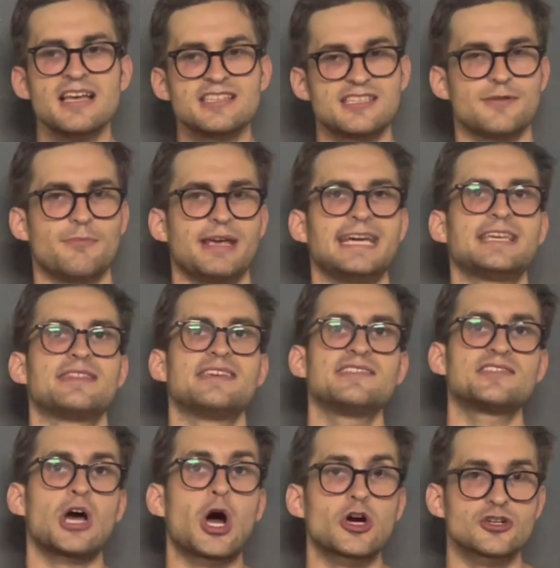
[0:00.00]
to make this
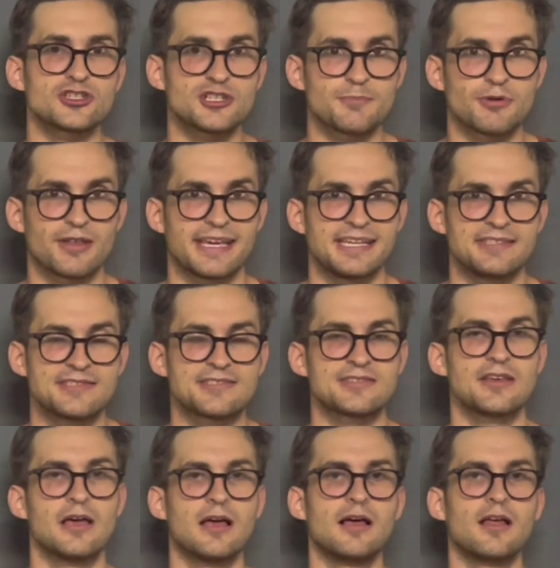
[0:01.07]
harsh place
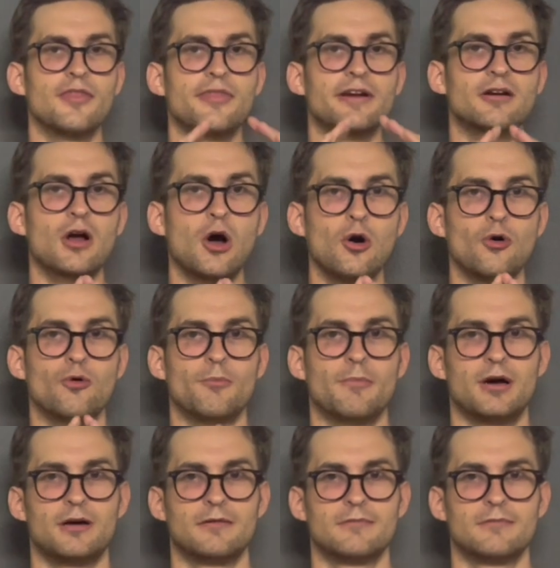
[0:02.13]
their home.